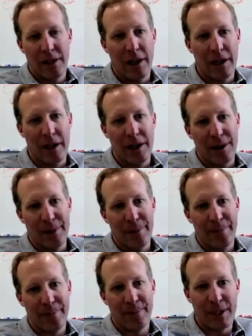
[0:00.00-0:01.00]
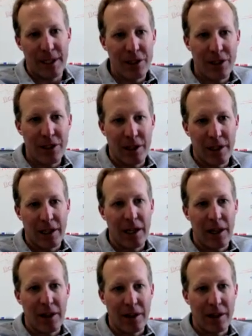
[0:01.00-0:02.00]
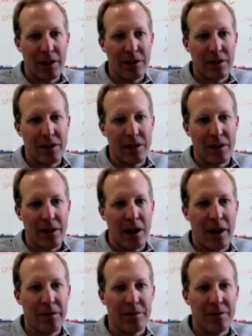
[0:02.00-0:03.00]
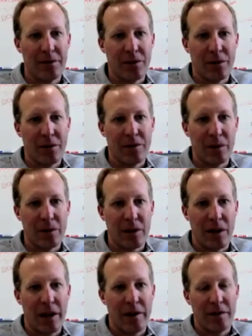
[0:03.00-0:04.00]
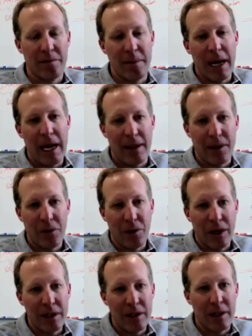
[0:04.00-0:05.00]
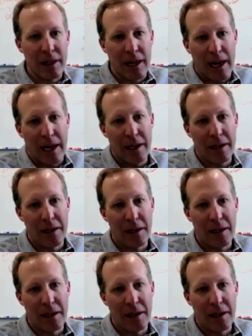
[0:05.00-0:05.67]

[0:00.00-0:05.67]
Digitally, I think there's a lot of there was a lot of math that went into that.